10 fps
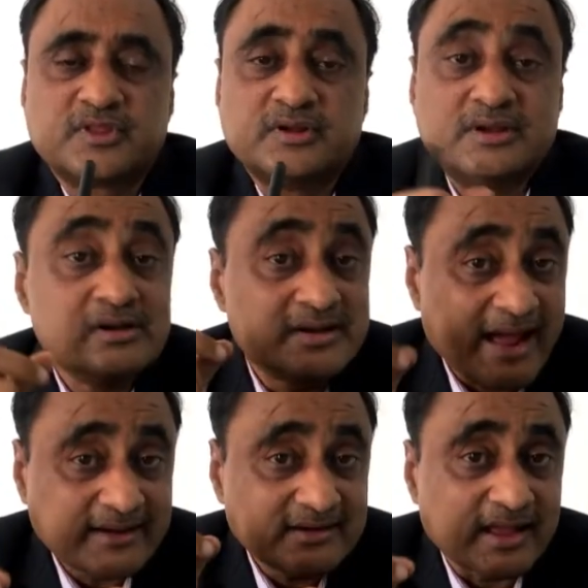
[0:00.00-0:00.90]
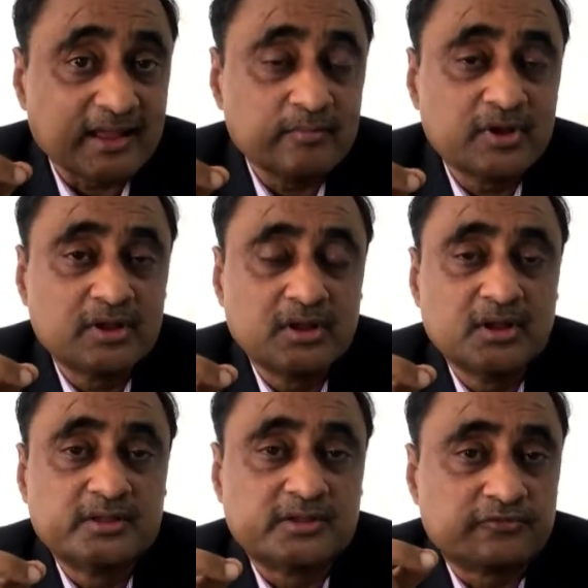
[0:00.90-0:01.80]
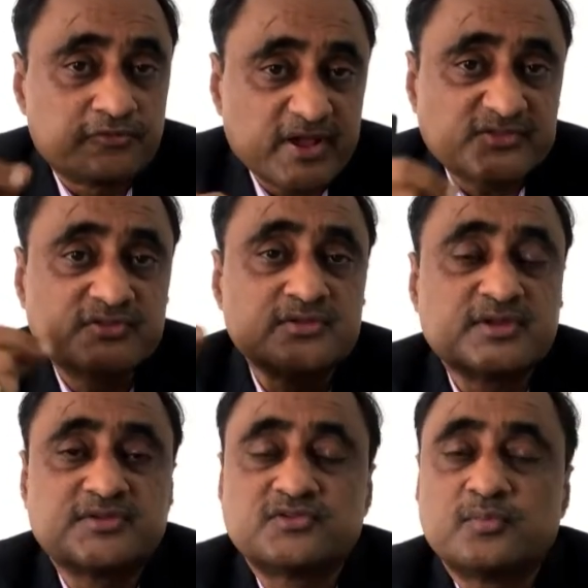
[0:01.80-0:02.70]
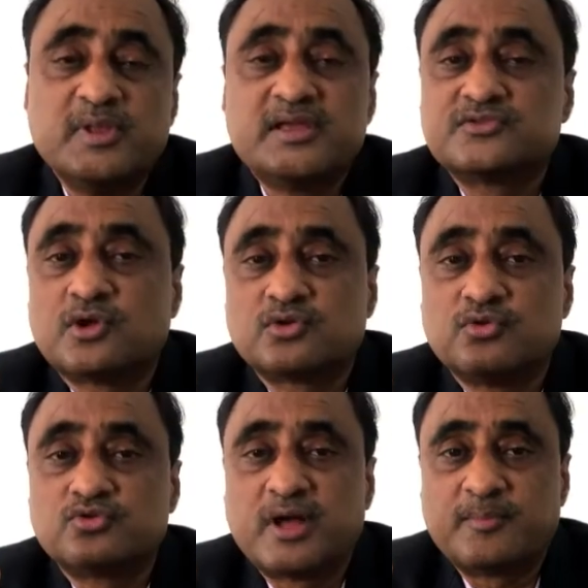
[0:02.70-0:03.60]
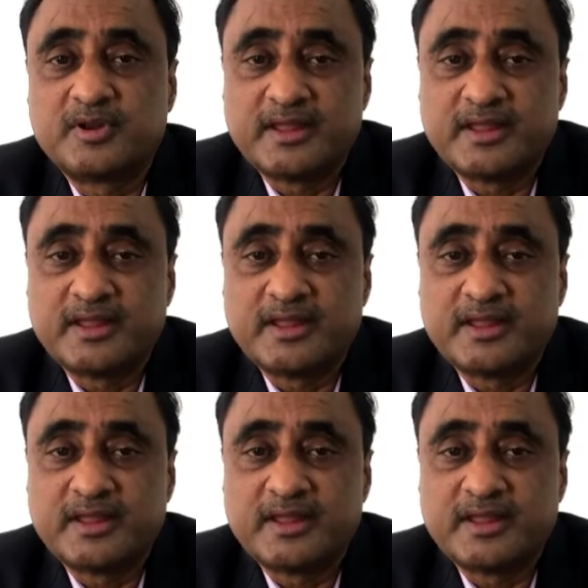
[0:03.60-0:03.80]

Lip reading: Till that time, the fresh synthesis of milk is not going to happen,